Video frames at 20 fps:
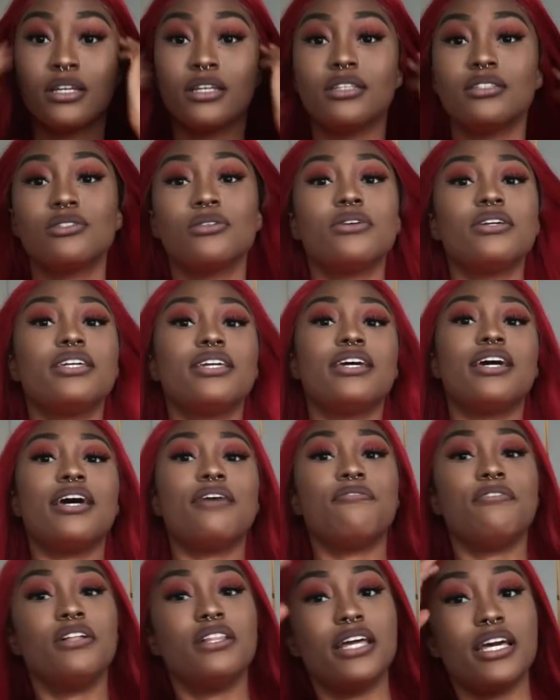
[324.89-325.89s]
So
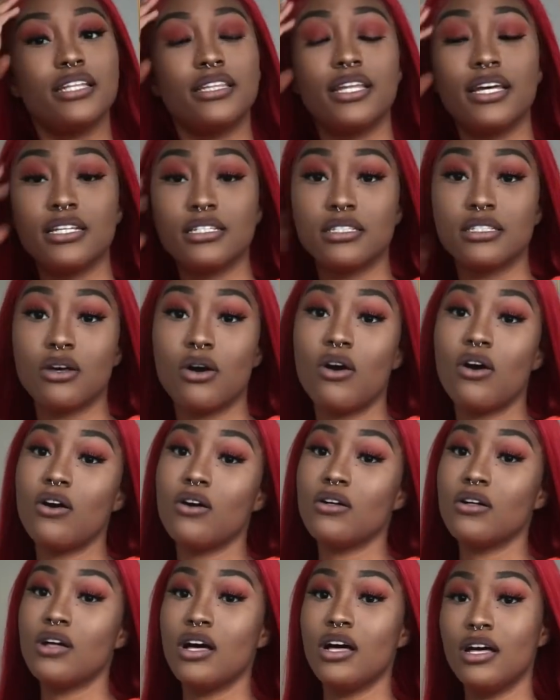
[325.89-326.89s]
yeah, I feel like that's
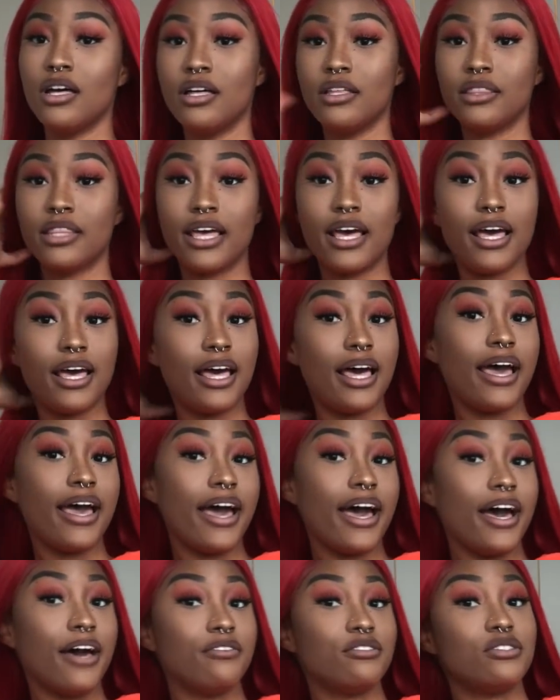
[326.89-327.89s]
all that I
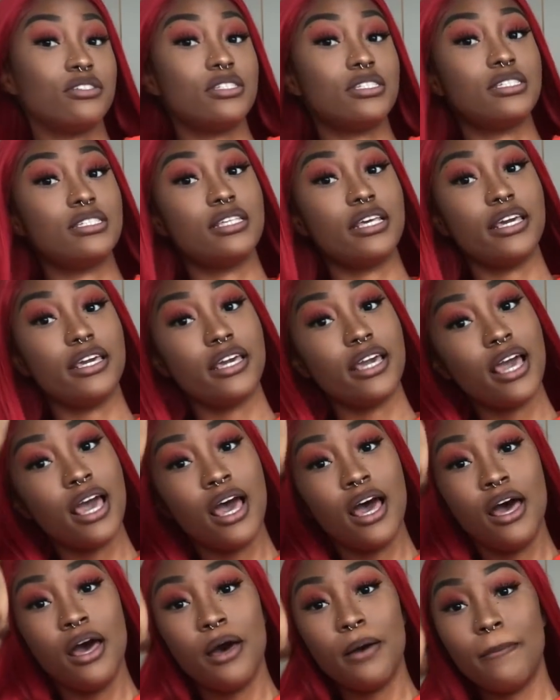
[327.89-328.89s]
have to say
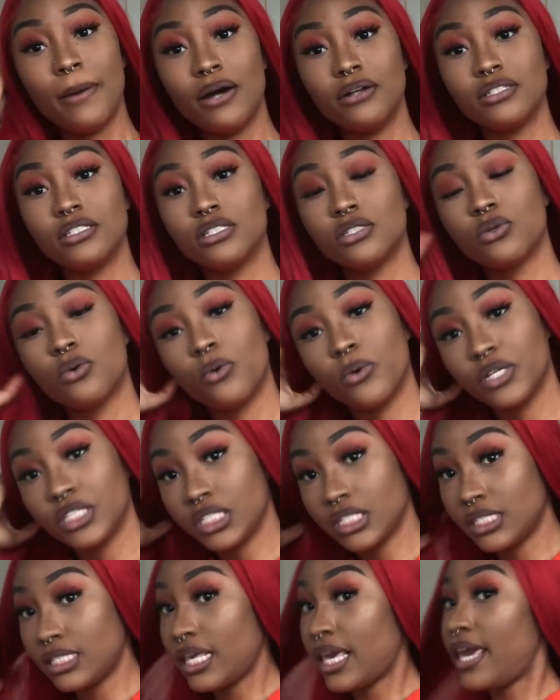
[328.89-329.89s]
about this
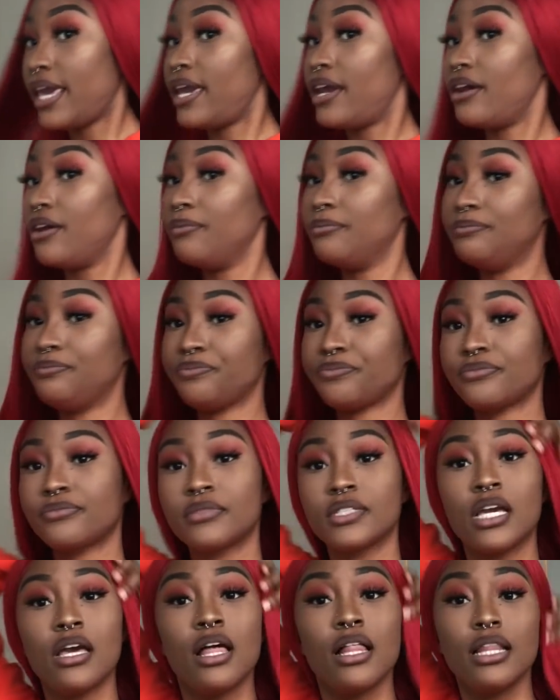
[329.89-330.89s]
gorgeous hair.
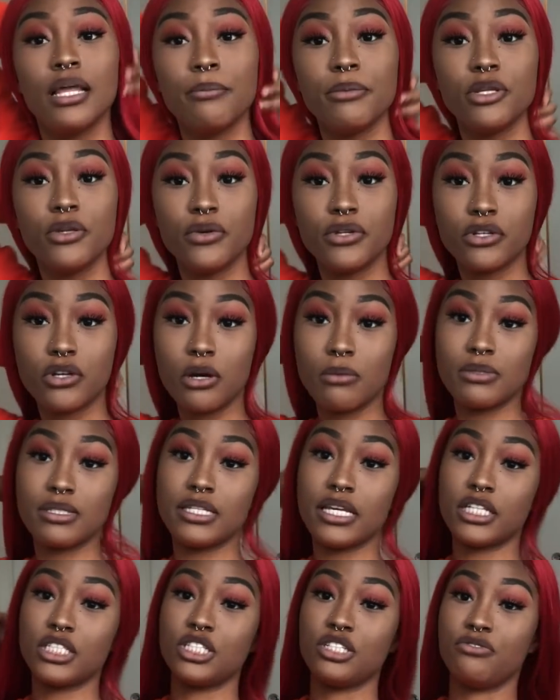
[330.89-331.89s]
Let me know in the comment
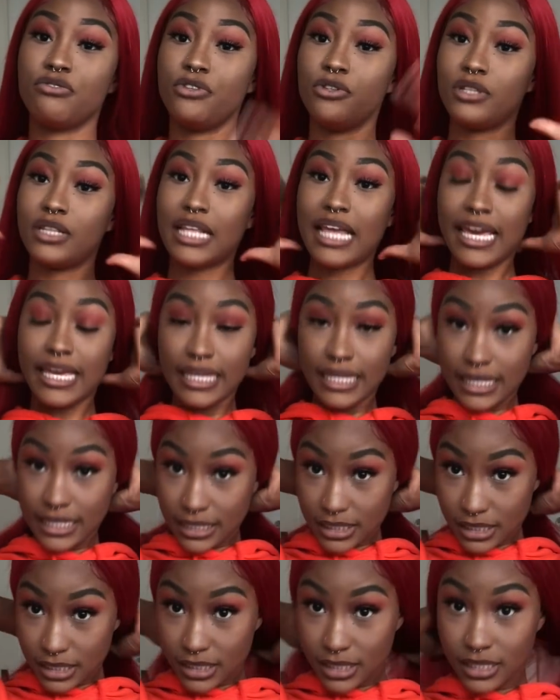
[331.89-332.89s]
section if you like
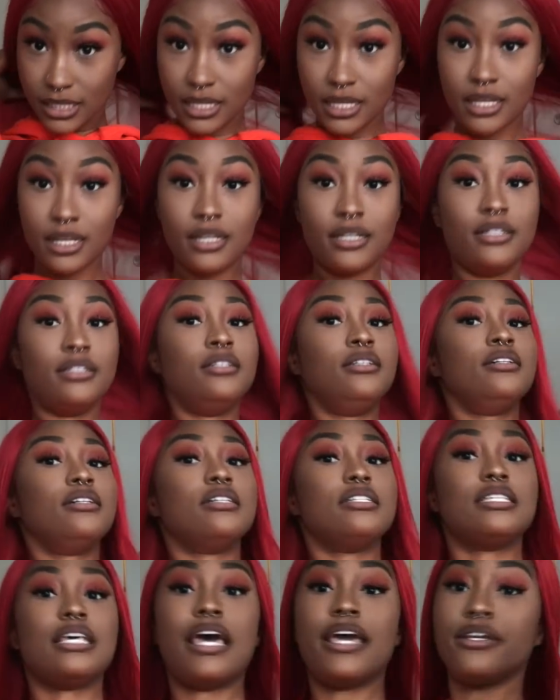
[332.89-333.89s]
it,
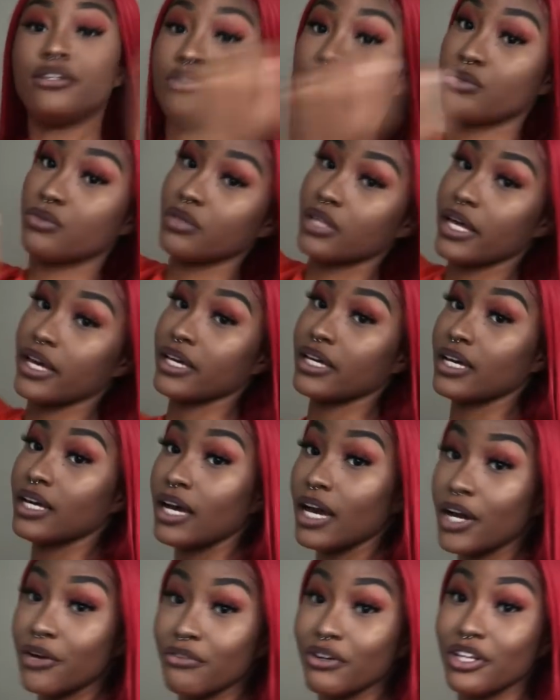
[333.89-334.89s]
because I do. Like,
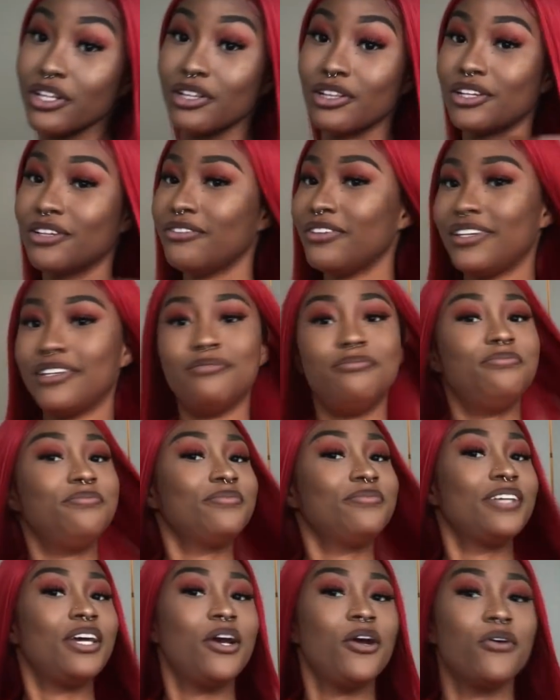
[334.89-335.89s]
I really love it.
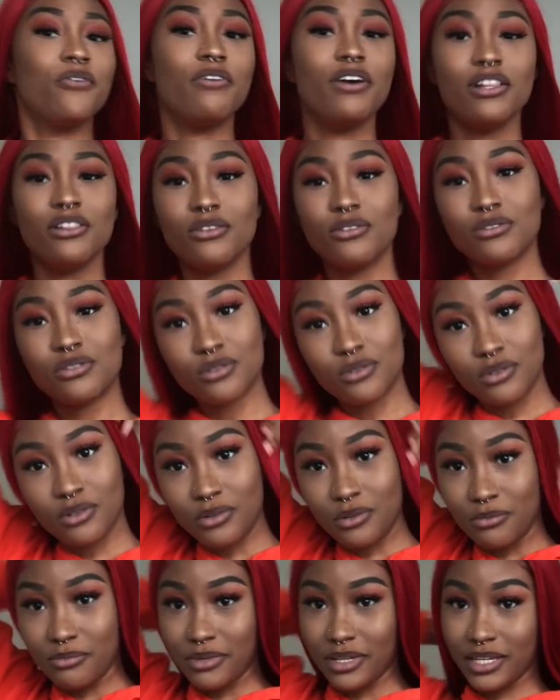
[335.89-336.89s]
Red looks good
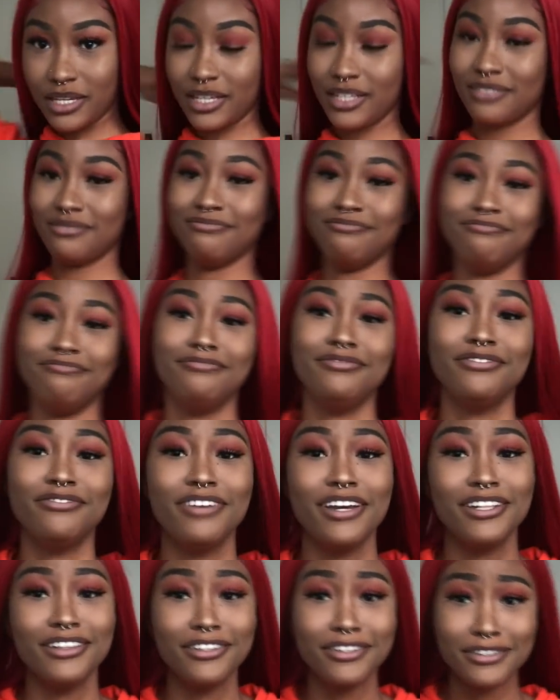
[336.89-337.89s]
on me.
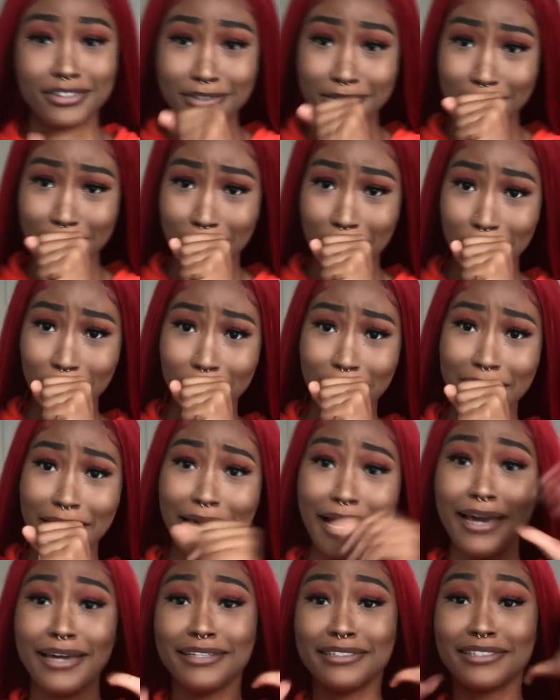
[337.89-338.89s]
Red looks good on me,
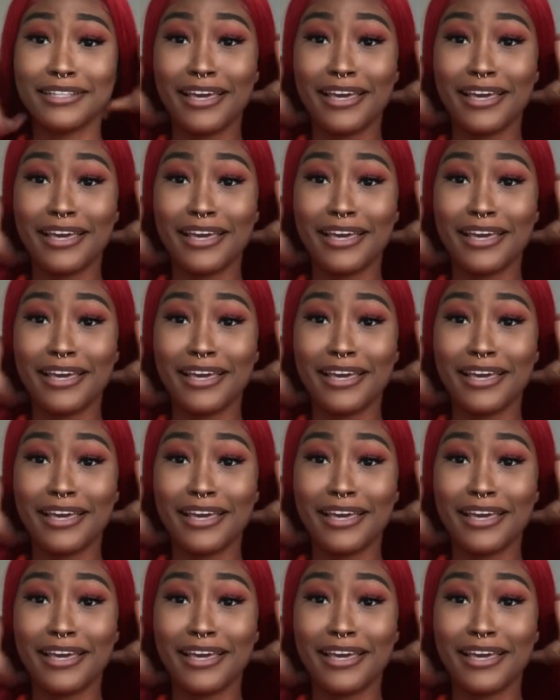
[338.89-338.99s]
guys.